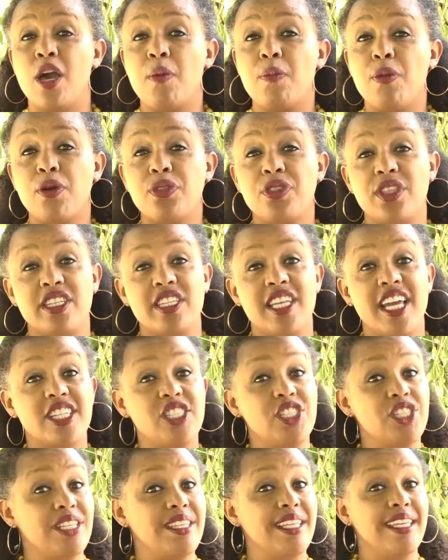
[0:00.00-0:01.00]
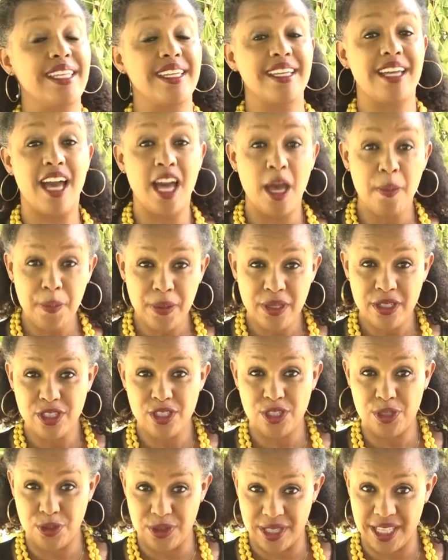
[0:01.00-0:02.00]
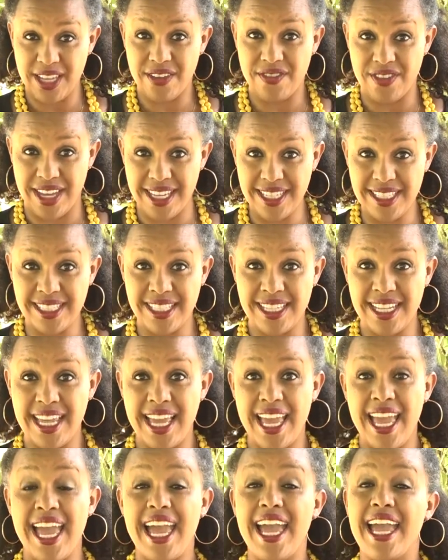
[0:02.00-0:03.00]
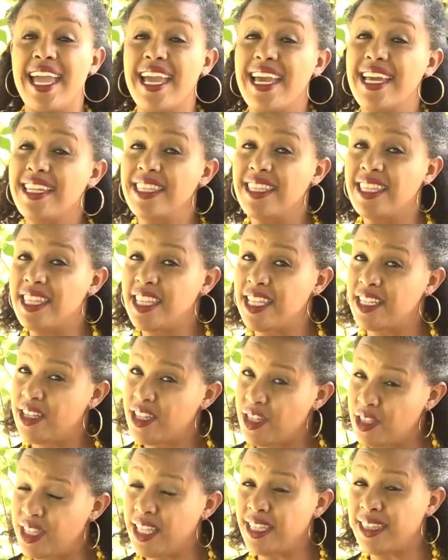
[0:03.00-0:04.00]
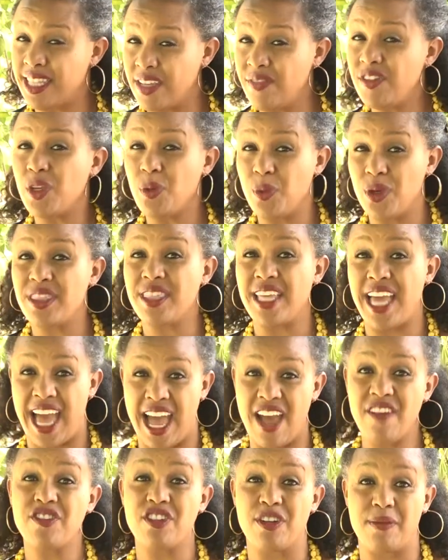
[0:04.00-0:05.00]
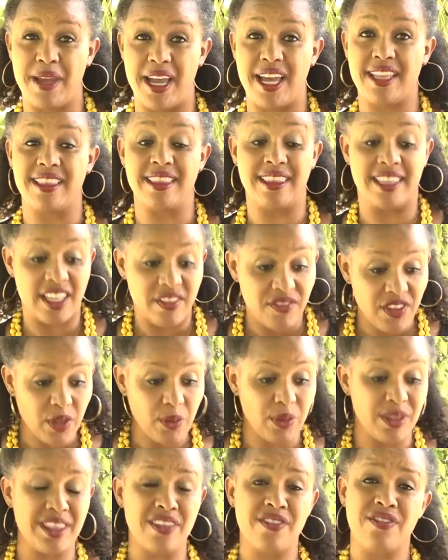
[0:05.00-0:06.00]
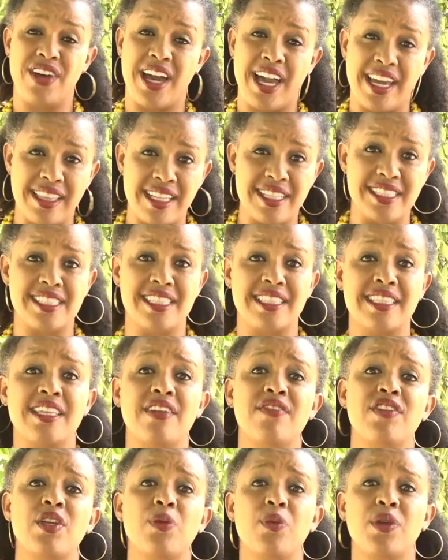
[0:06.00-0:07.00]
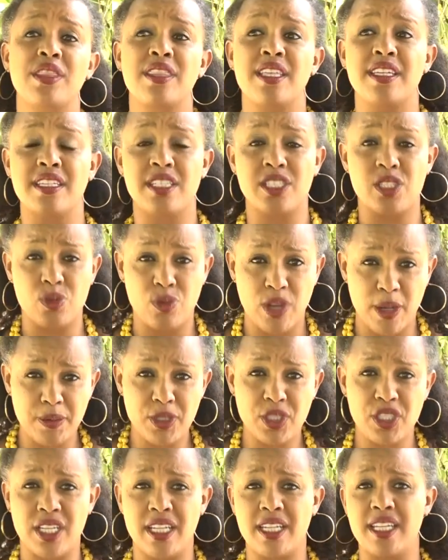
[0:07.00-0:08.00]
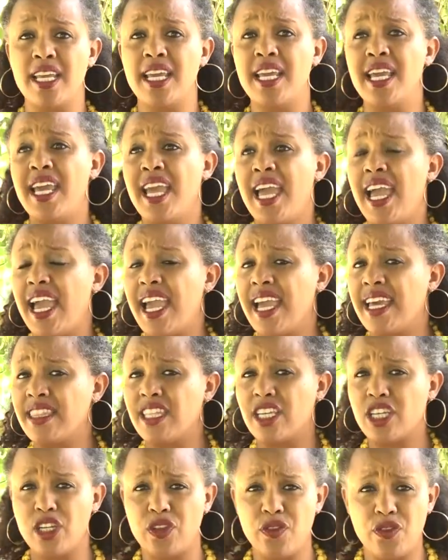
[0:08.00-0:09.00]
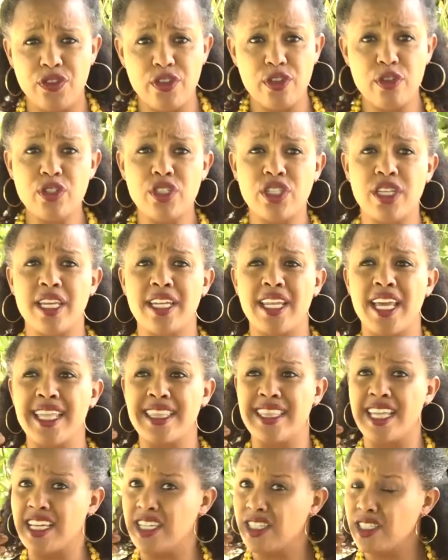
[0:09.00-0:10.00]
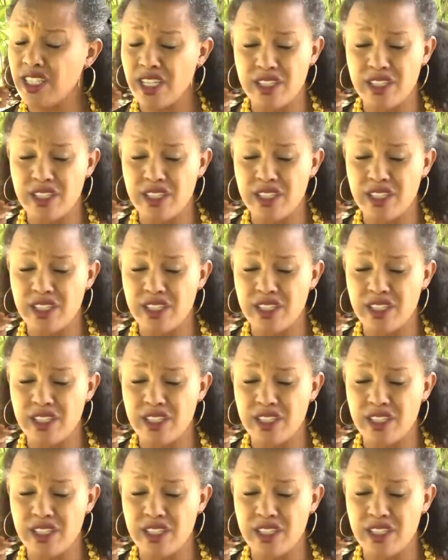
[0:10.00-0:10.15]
both the tension leading up to the event and the living with the aftermath, living with the violence, living with the disruption and the confusion and the